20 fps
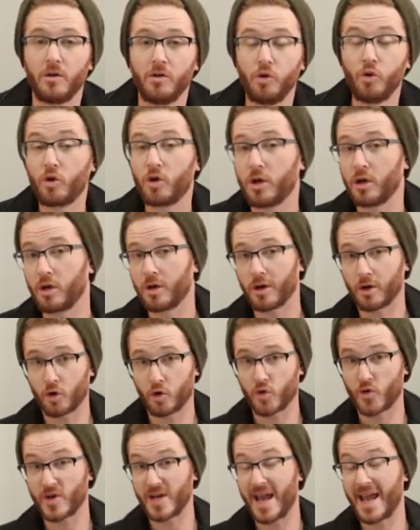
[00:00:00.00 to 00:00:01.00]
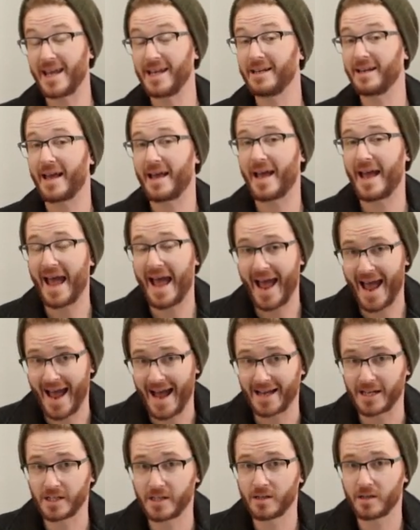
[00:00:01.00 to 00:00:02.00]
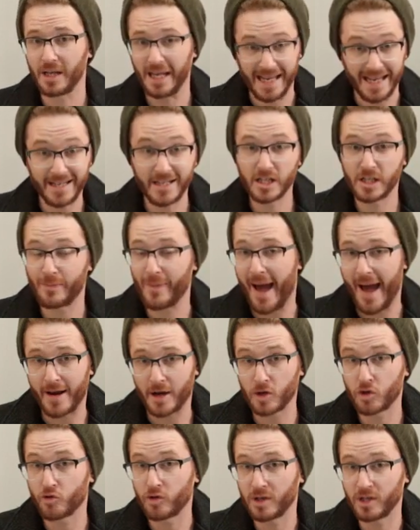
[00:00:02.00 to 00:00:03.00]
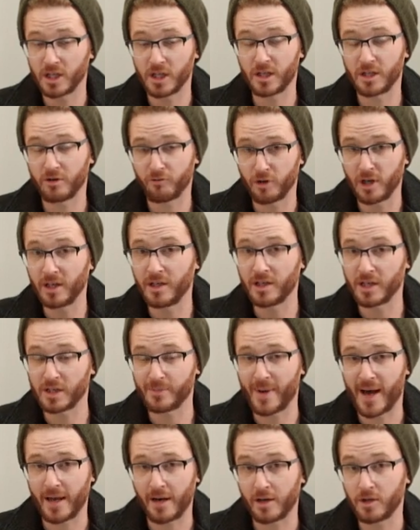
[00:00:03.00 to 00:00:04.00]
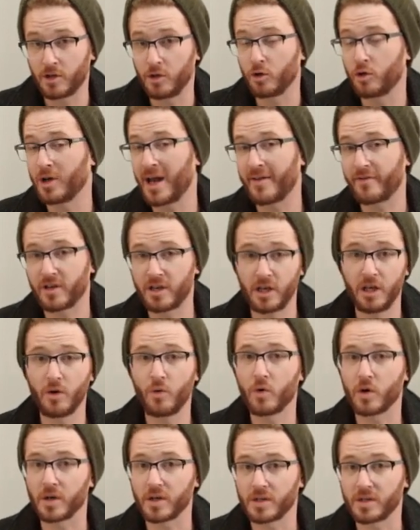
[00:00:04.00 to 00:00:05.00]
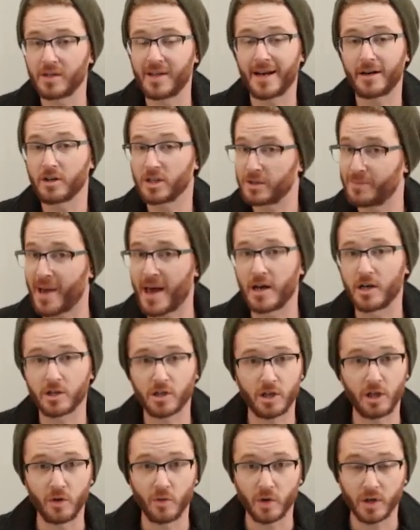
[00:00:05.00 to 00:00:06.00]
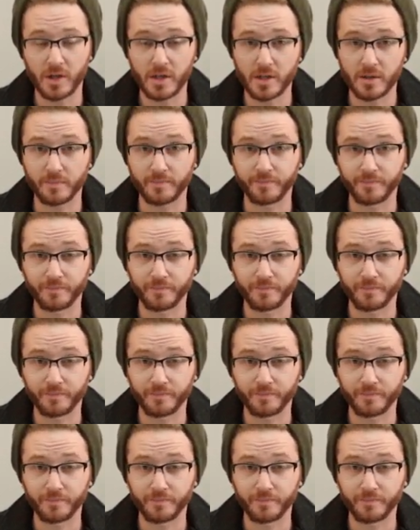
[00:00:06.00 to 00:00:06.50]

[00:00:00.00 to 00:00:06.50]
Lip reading: You could create ads in Spanish, written in Spanish, and you could have keywords that are Spanish keywords.